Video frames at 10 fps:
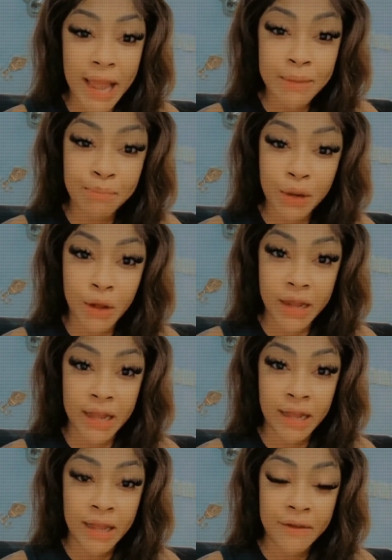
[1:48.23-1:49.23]
I don't think
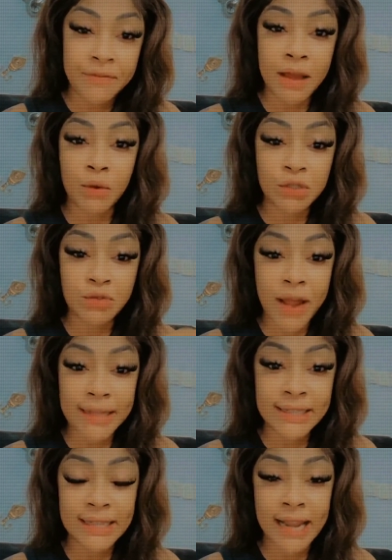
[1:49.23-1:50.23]
there are
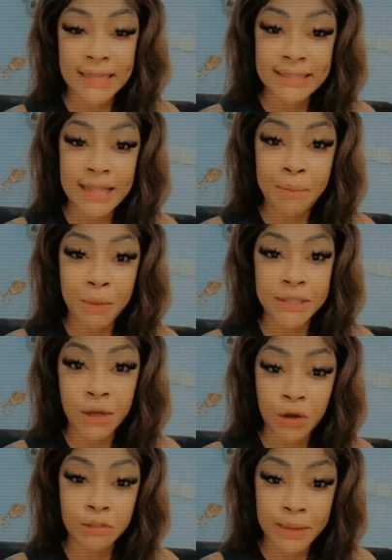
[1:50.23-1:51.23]
genuine friends there.
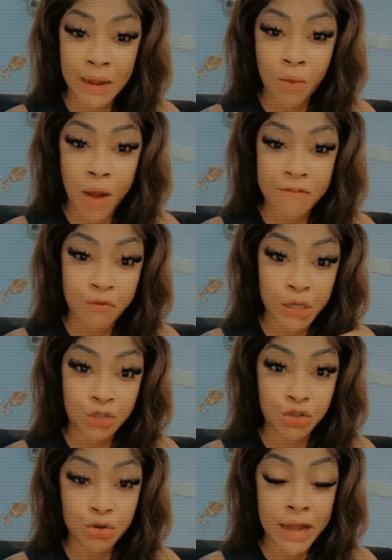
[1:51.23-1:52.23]
That's the truth.
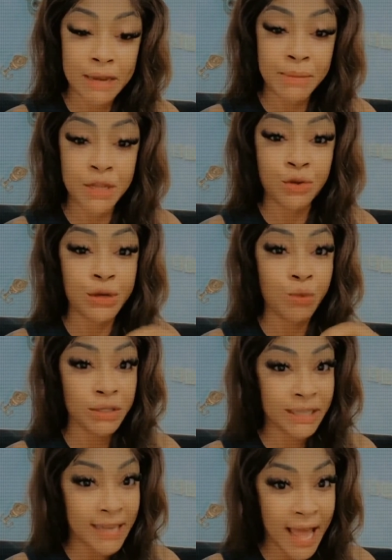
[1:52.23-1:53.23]
Especially
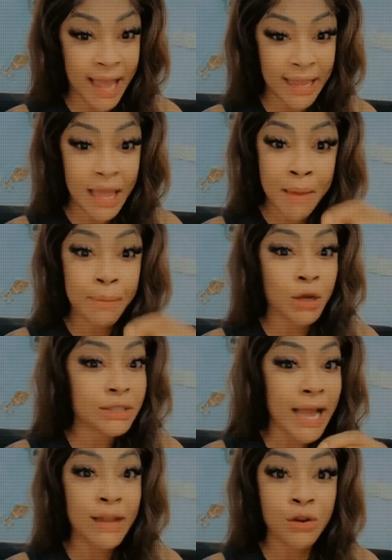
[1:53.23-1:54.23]
this new
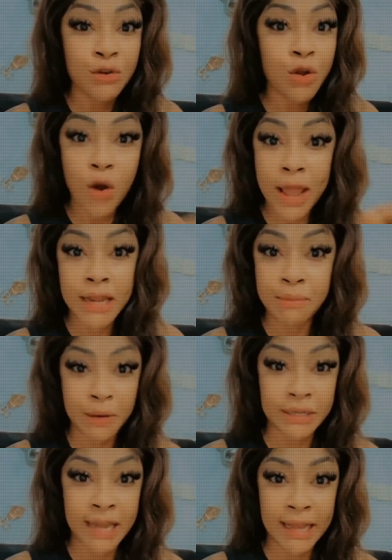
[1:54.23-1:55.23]
generation they don't have
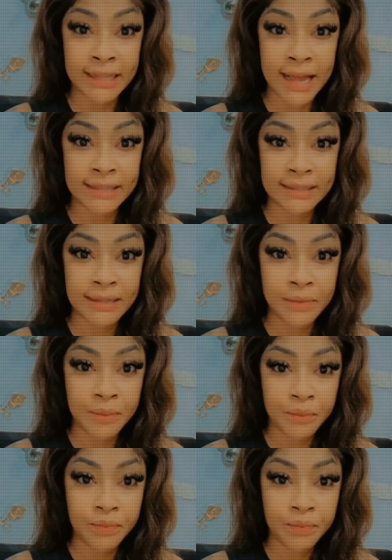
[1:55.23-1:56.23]
as in they
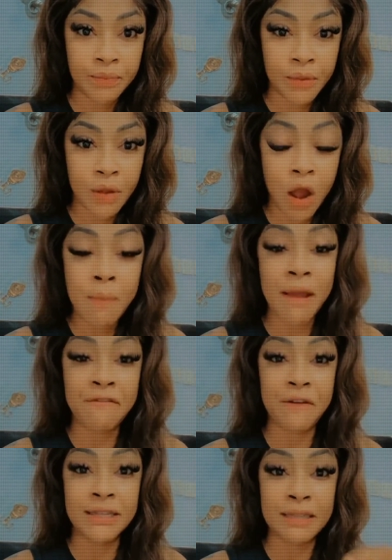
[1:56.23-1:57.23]
always beefing each
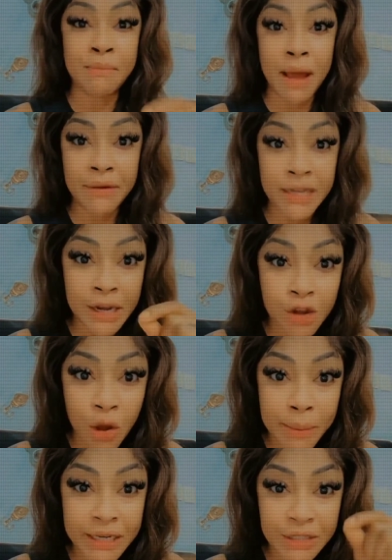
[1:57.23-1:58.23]
other they're always doing this
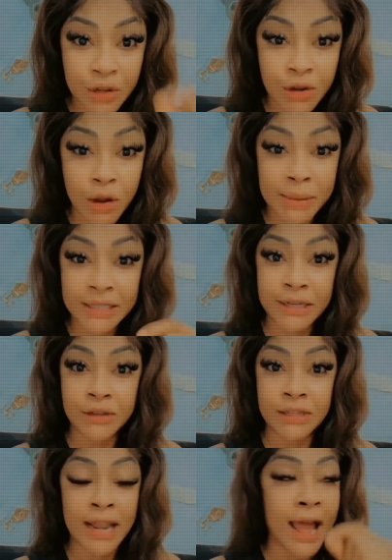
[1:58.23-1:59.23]
doing that and
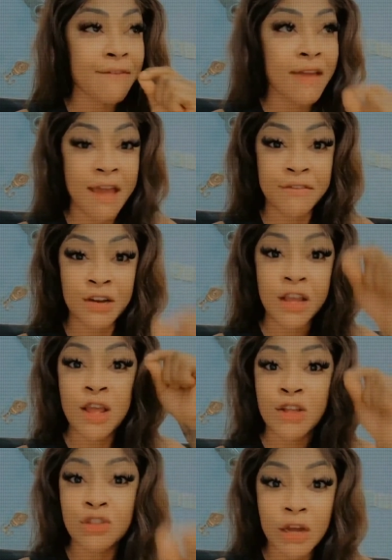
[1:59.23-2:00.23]
most of them just
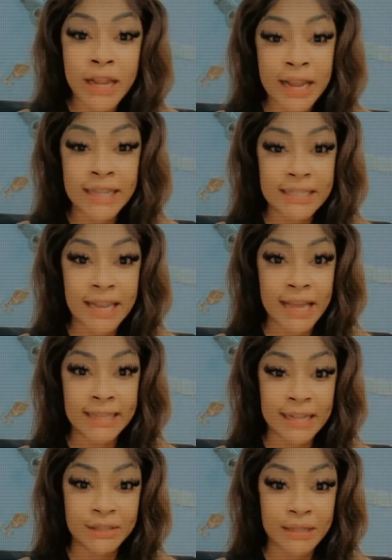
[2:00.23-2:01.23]
decide
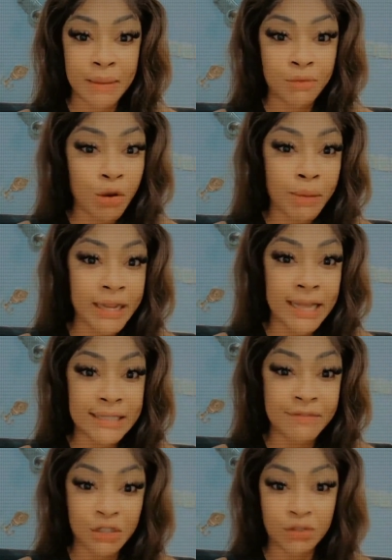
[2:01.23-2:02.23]
to stay on their own
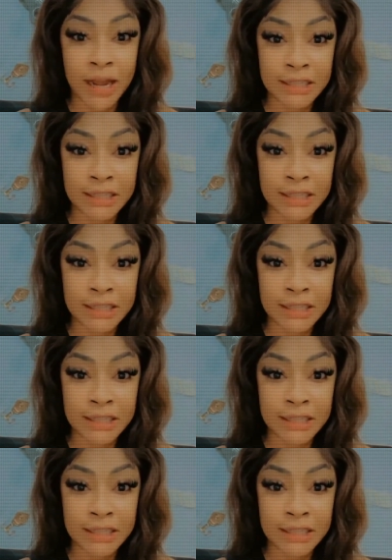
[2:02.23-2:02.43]
lane